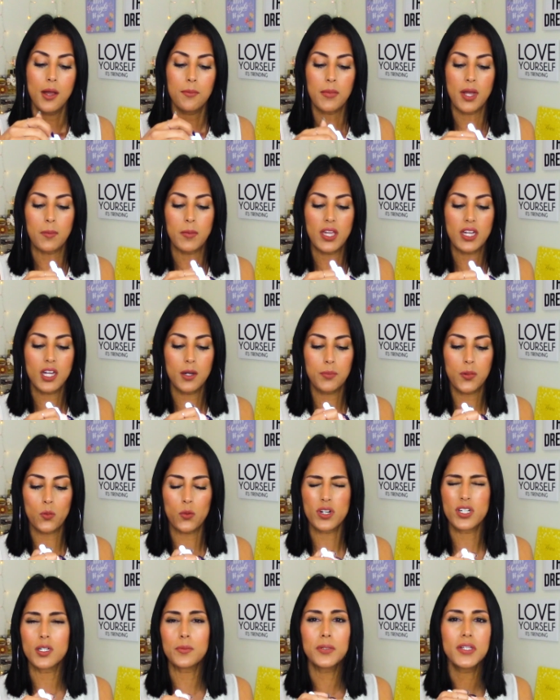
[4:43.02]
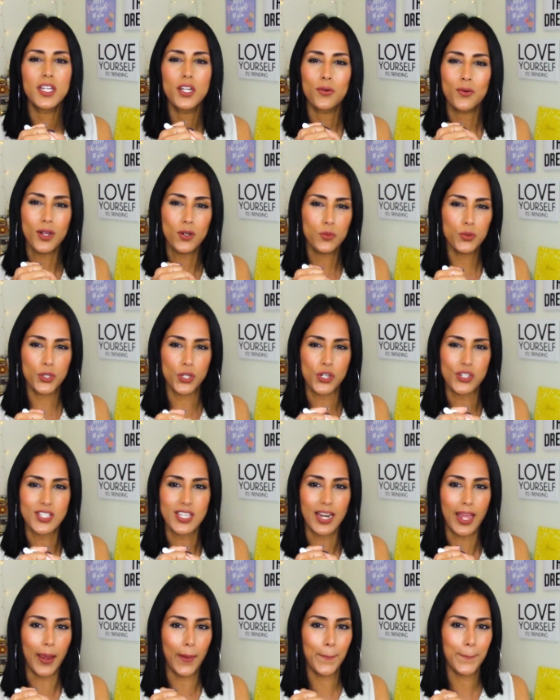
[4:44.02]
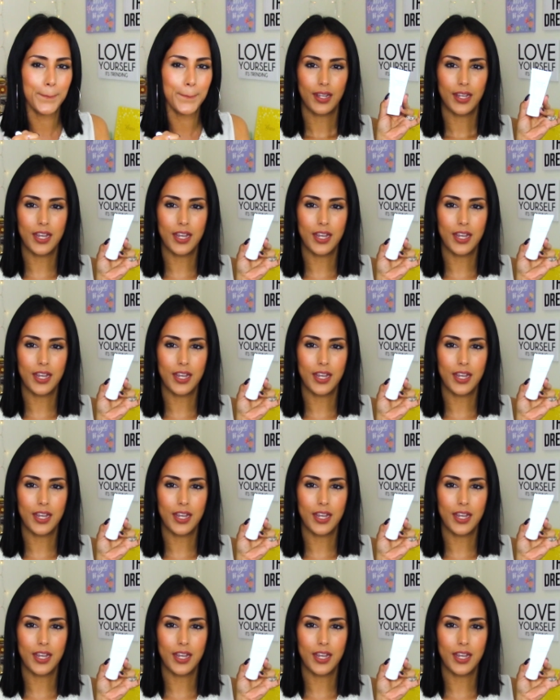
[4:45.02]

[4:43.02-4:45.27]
my makeup, but we're gonna play around with her today.